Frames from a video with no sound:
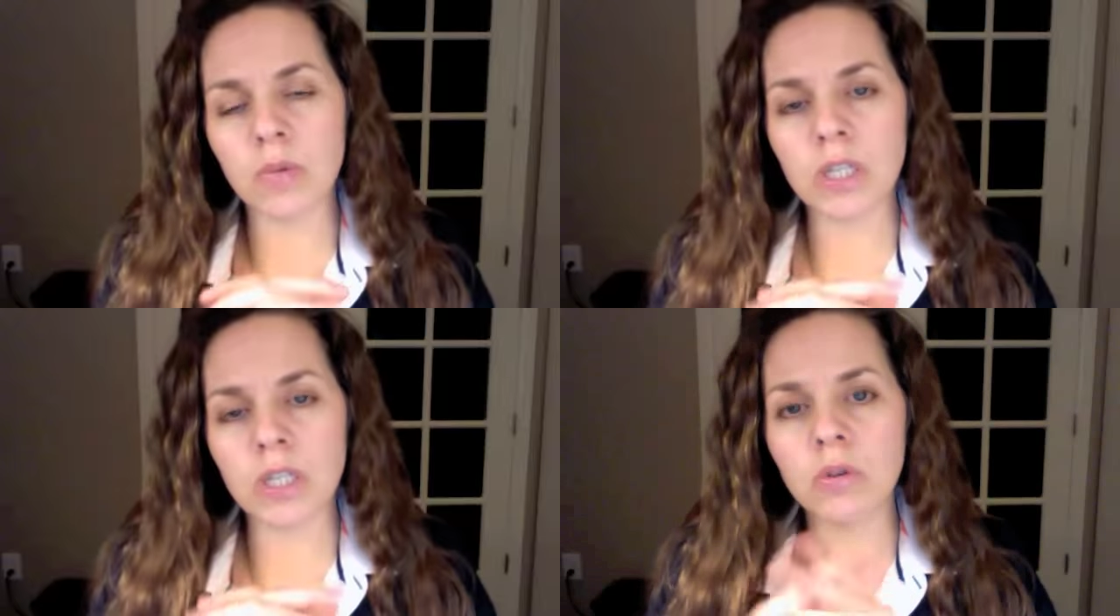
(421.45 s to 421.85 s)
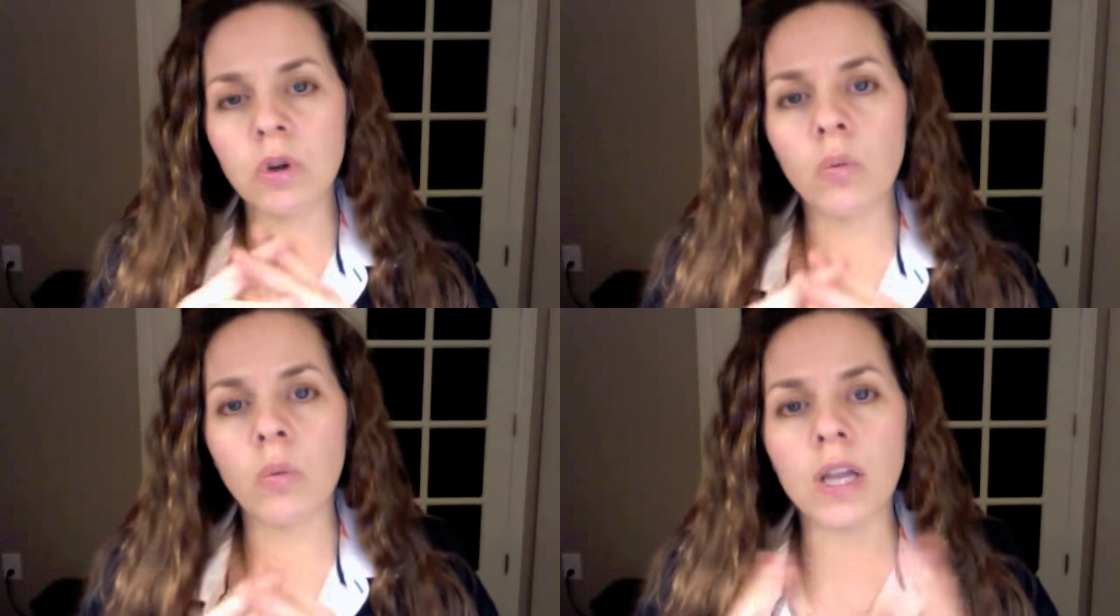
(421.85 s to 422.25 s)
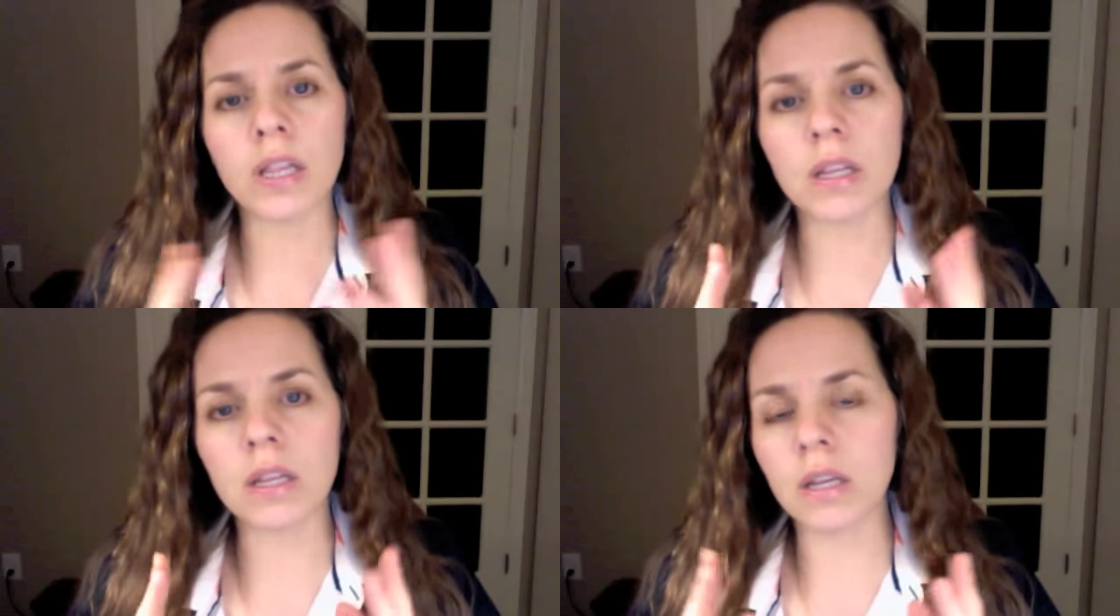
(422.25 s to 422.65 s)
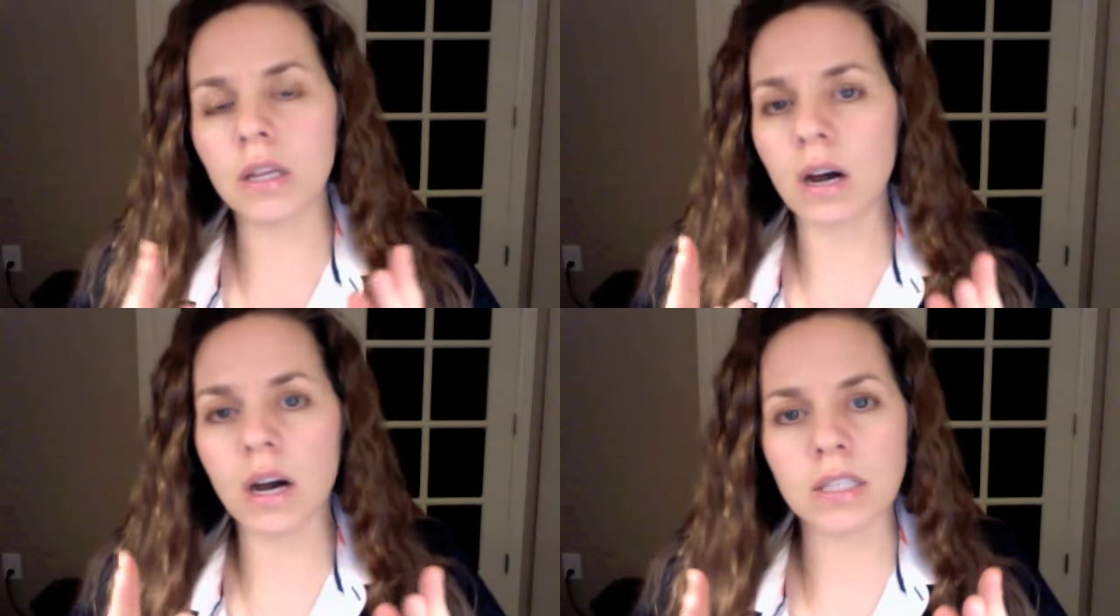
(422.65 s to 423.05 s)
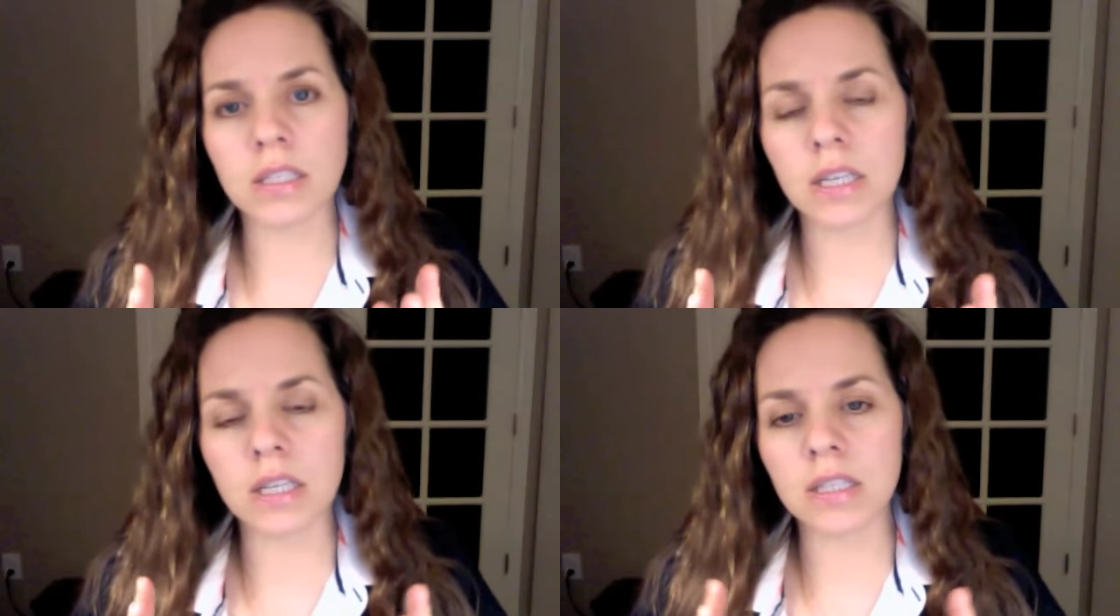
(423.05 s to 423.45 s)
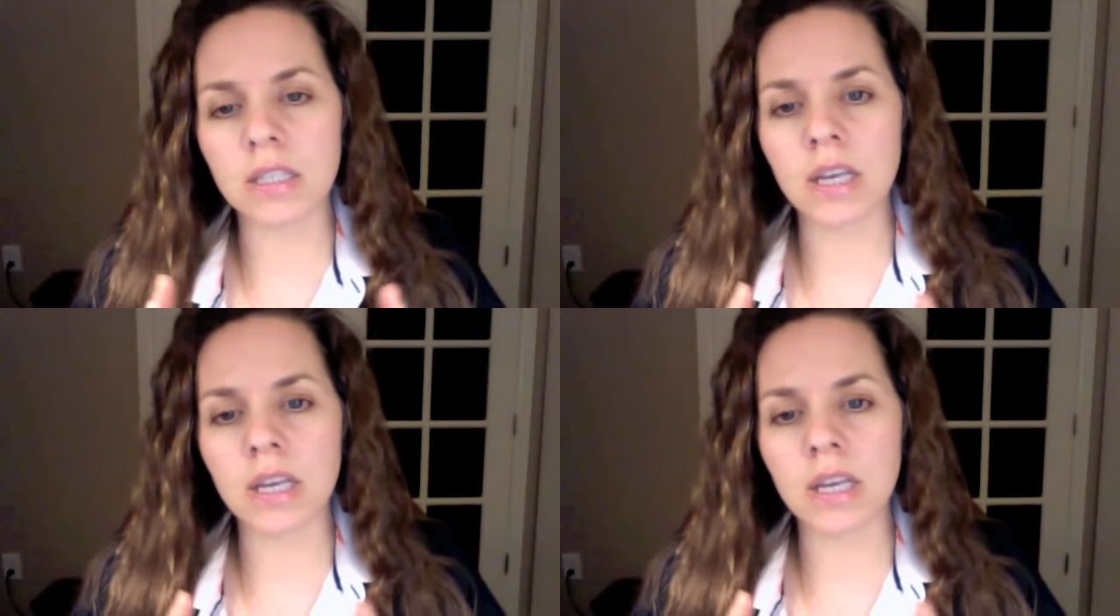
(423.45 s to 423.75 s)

don't know what the cause is.